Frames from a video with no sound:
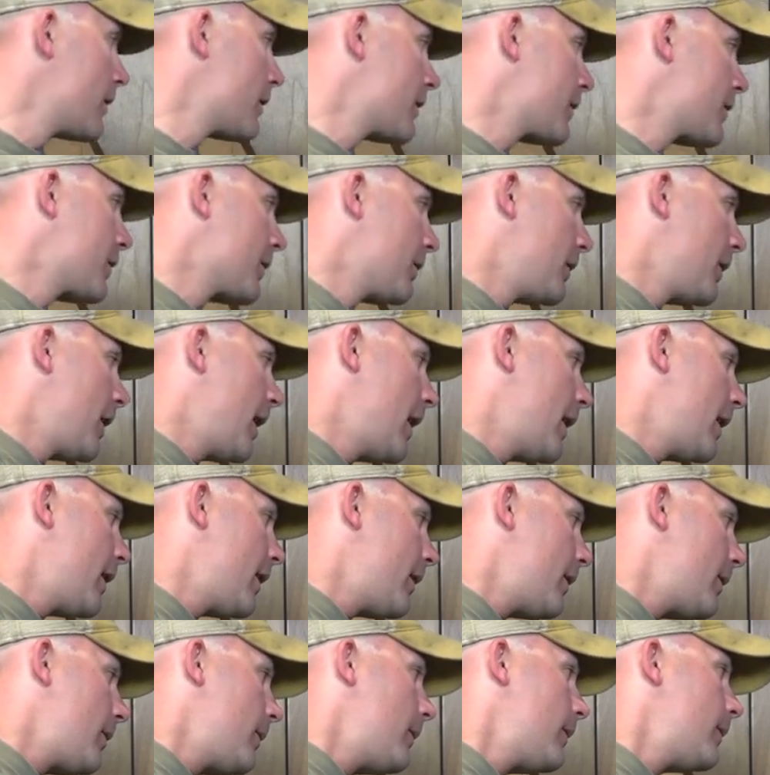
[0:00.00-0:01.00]
So
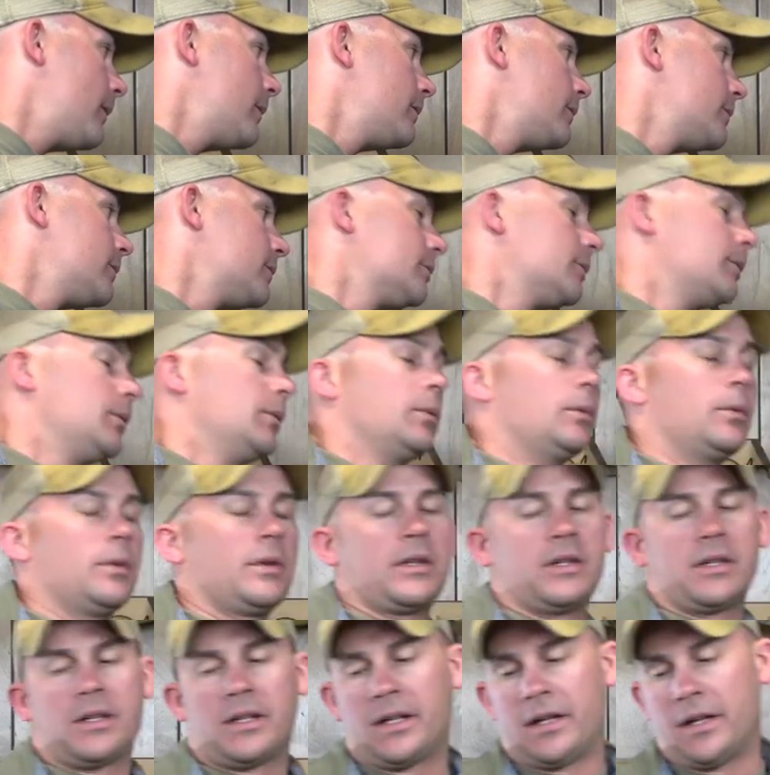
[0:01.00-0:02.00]
now
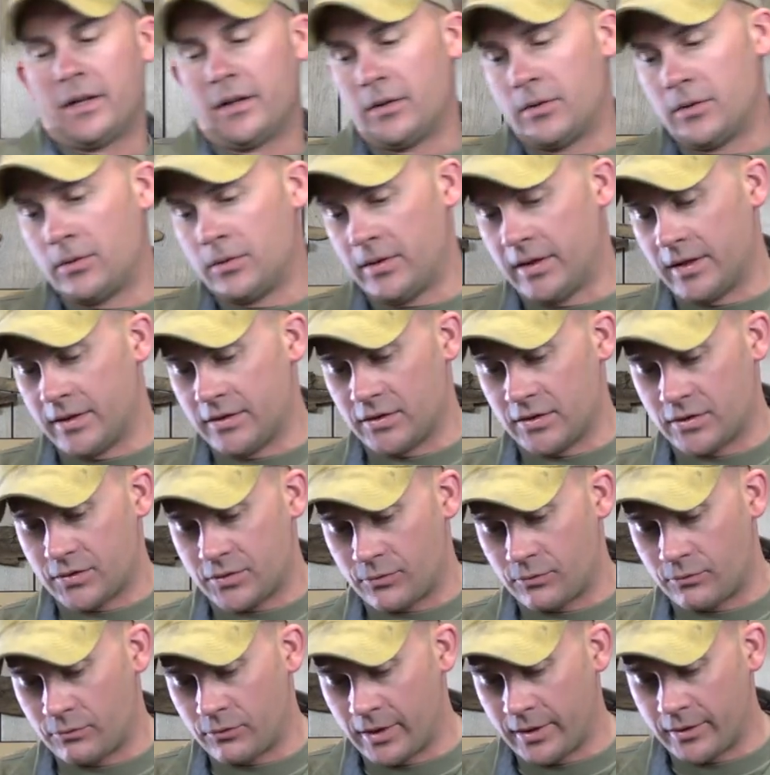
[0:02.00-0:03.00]
we're going to go and
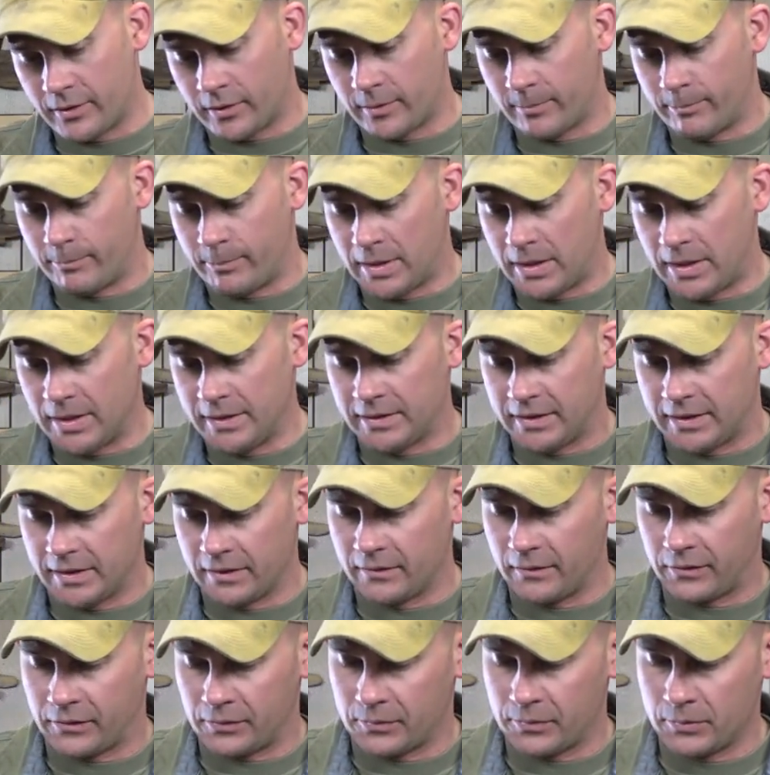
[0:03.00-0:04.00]
just run our
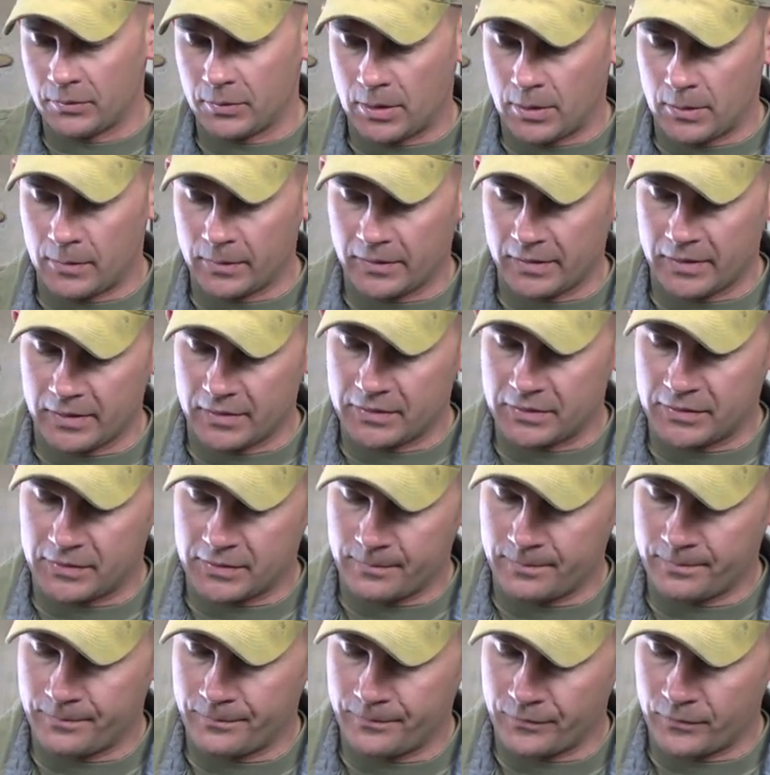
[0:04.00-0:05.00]
bodkin through all of
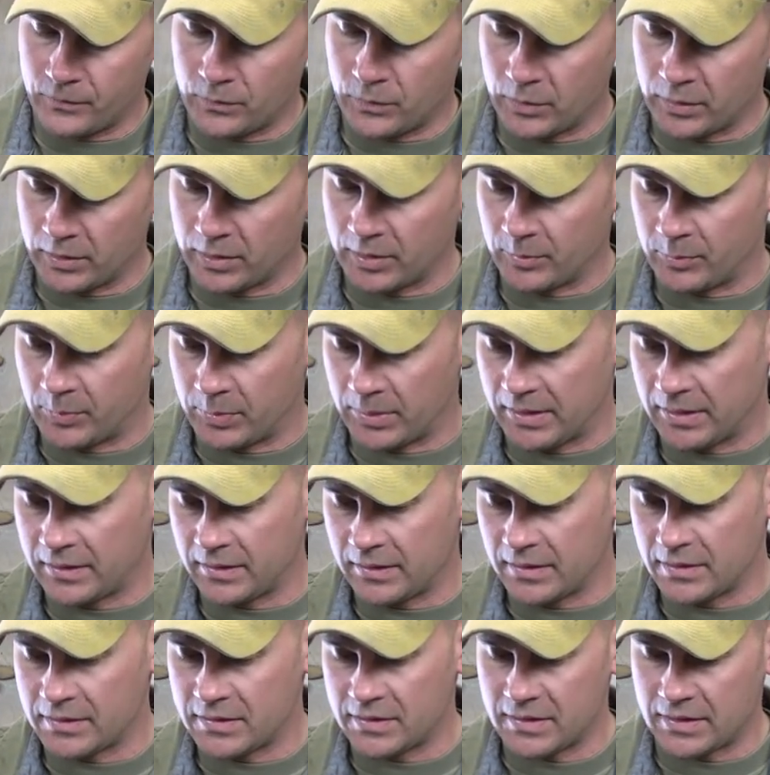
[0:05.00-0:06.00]
this. We're going to pick
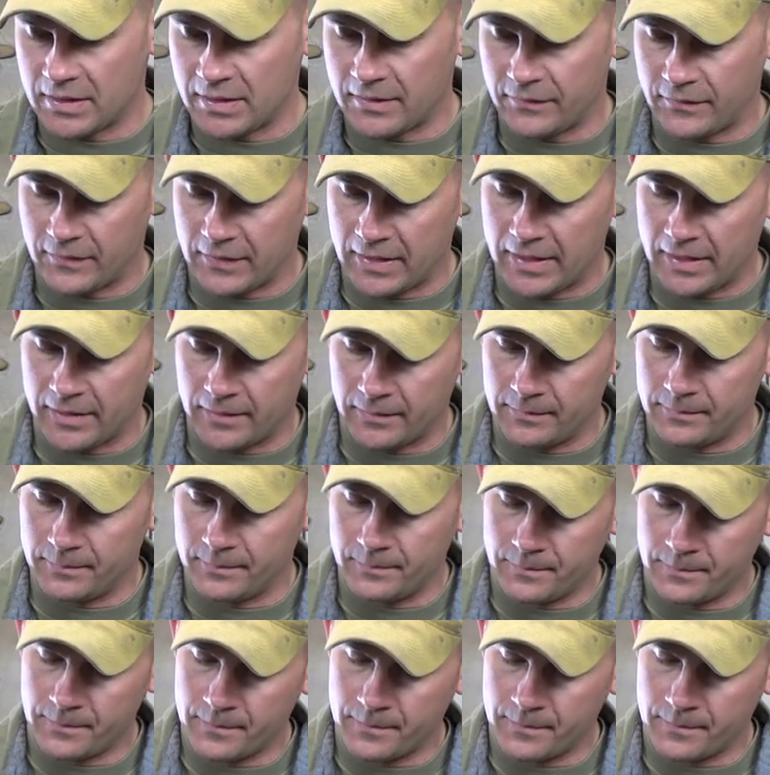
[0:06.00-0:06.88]
this stuff out.